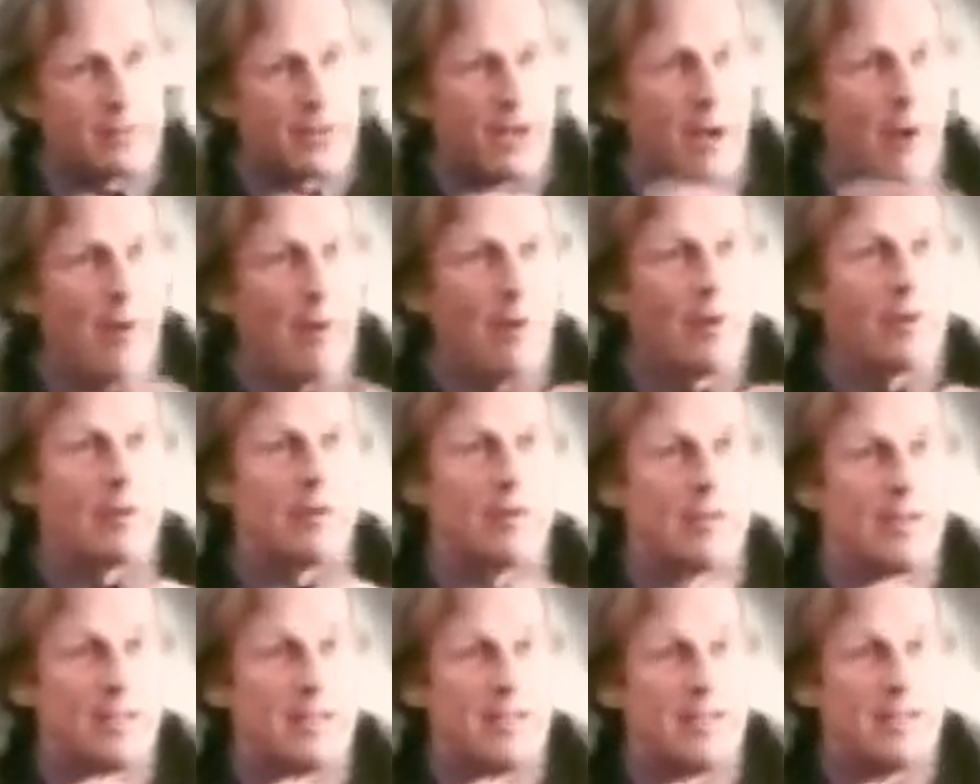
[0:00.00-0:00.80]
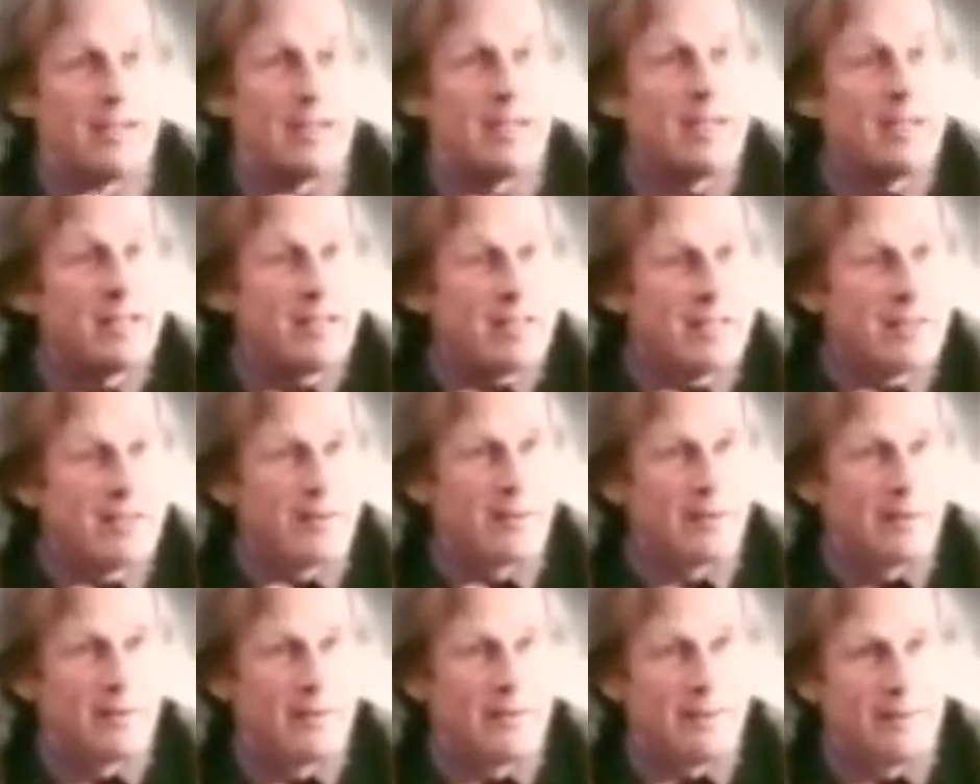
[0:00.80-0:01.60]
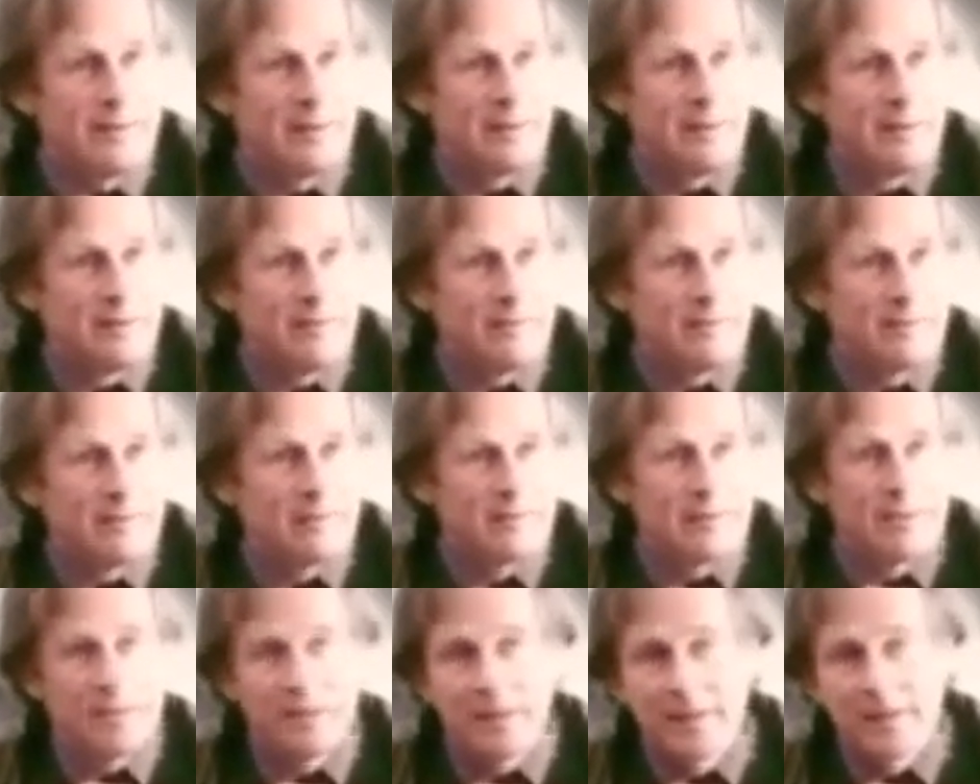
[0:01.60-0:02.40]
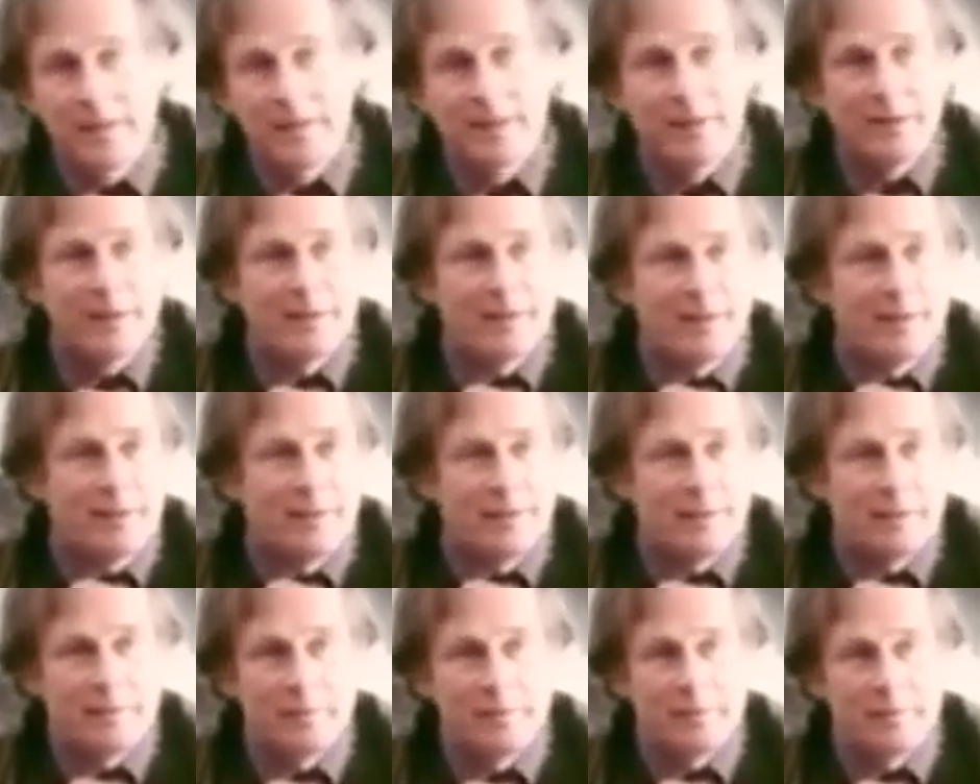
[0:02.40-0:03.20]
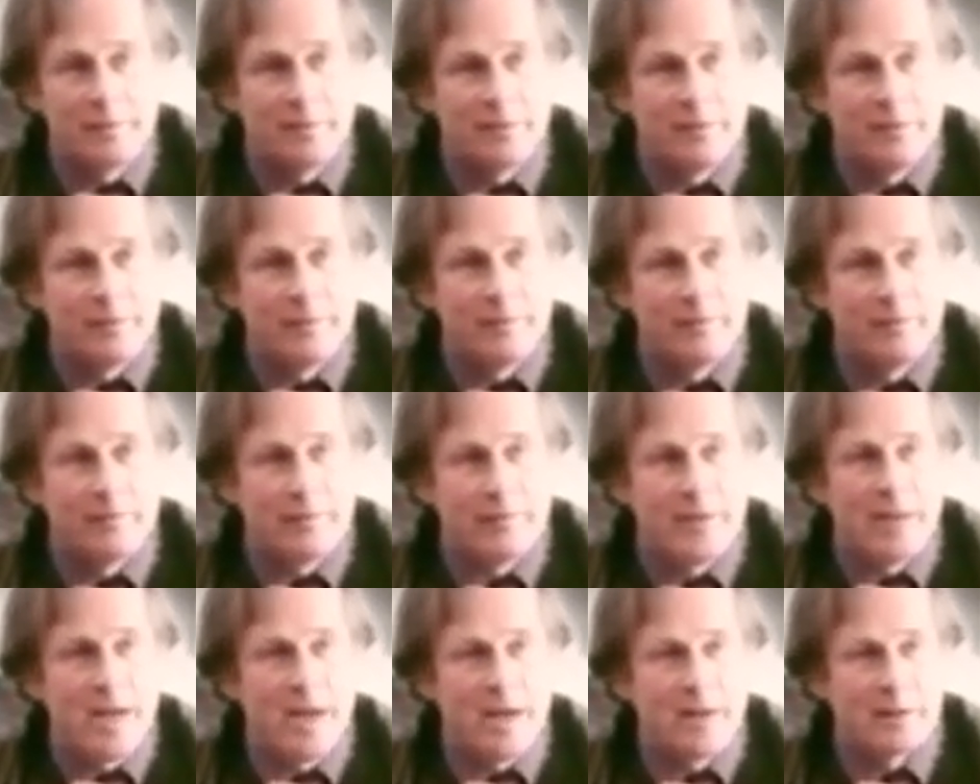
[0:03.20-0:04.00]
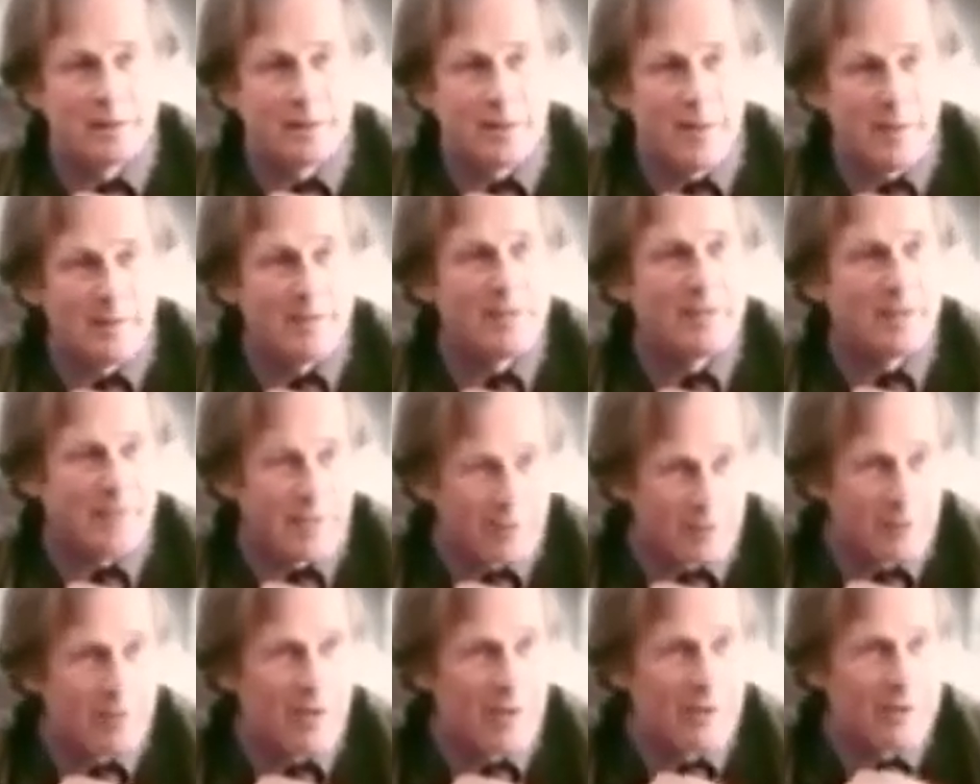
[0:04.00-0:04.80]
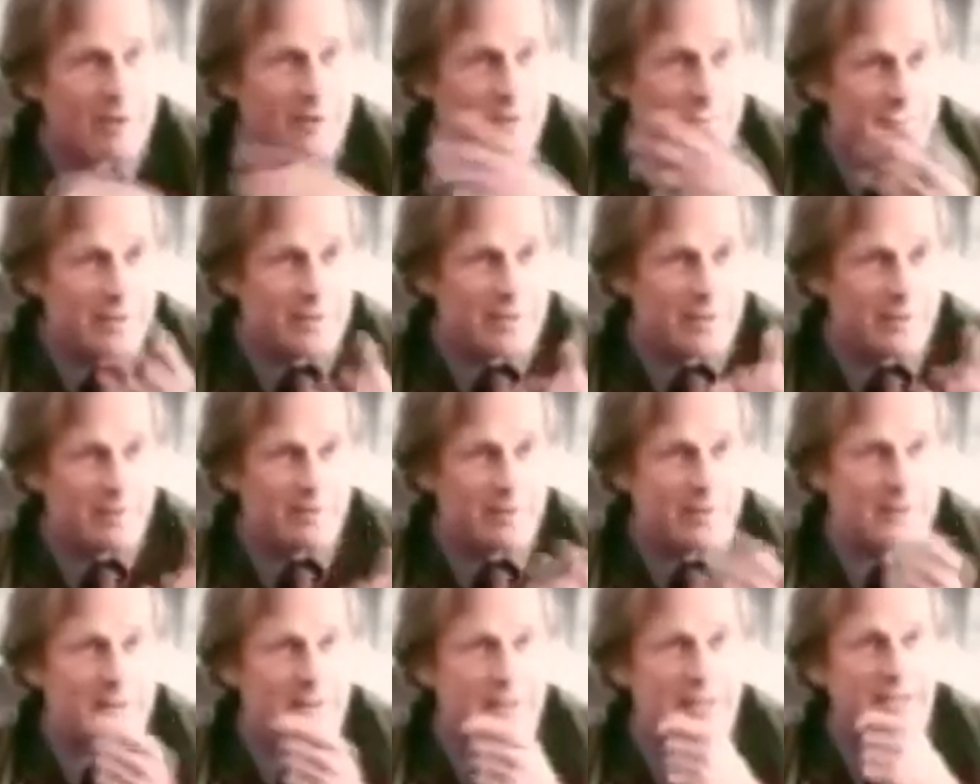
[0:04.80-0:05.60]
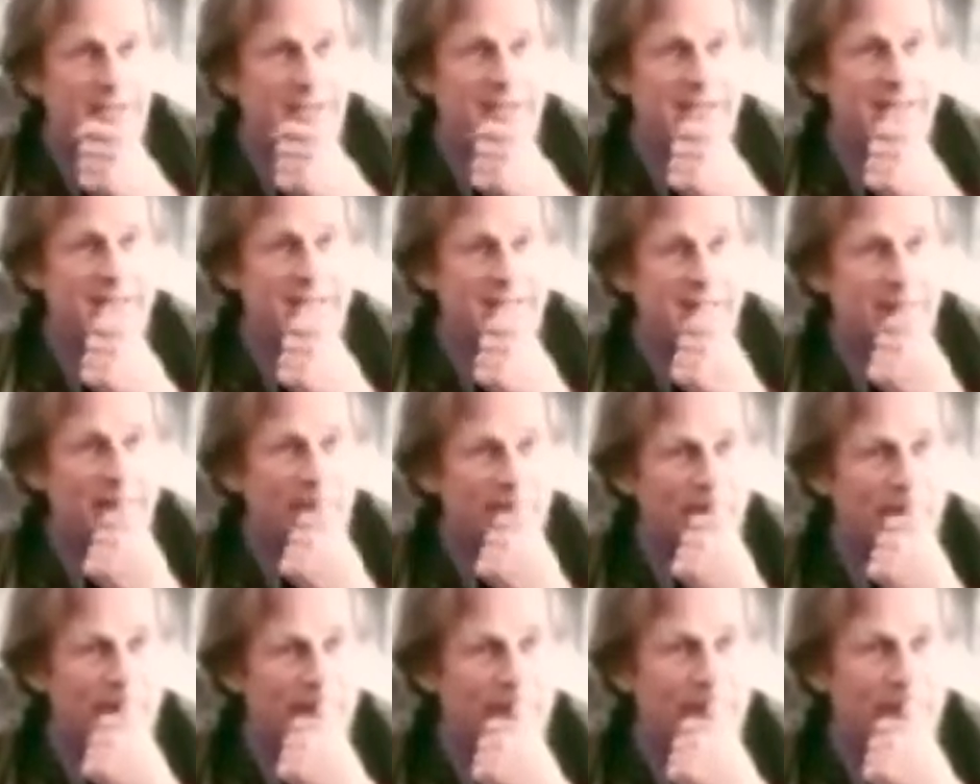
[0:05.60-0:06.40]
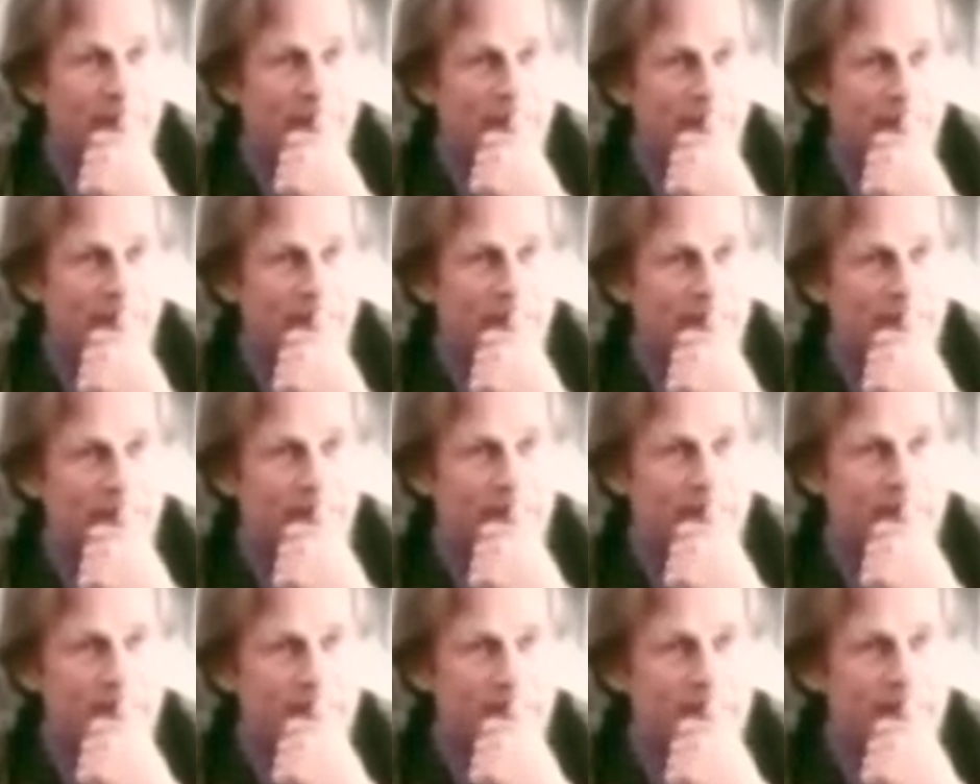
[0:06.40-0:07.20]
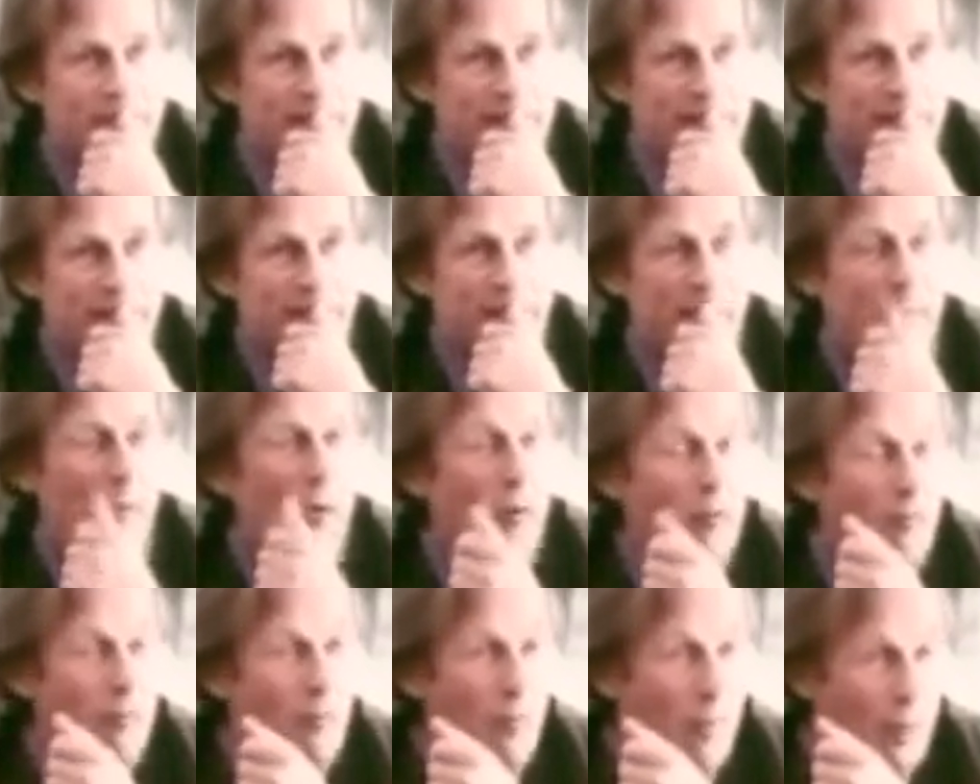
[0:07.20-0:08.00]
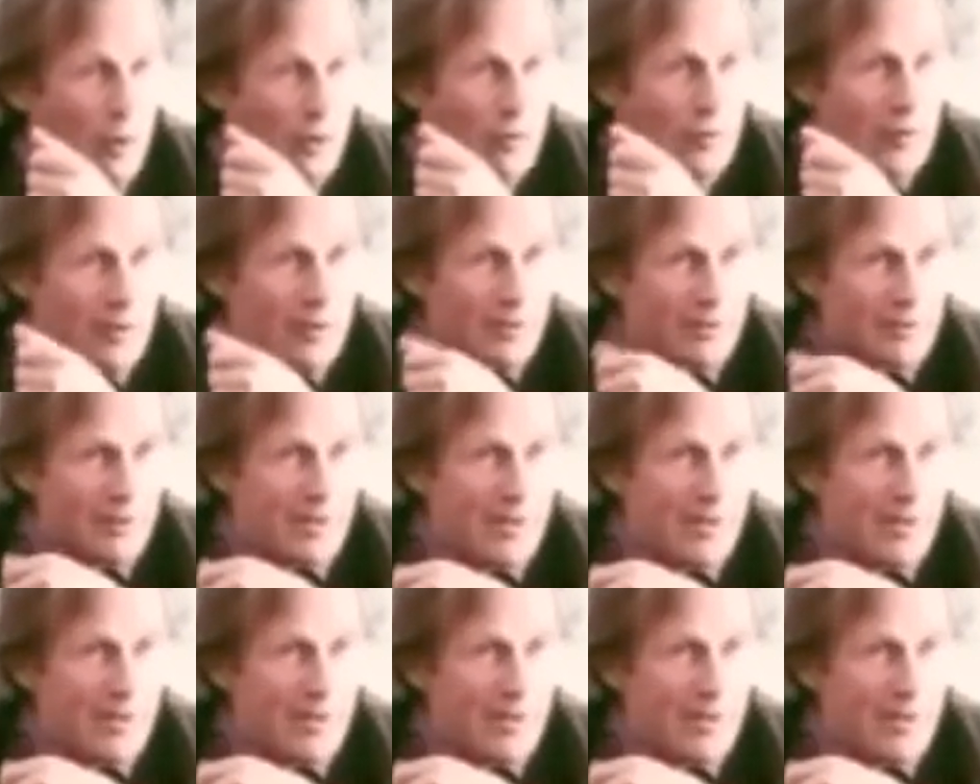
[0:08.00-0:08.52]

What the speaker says: To go on insisting on it, particularly to the young, I mean, undergraduates, I mean, is something which is, well, more than boring.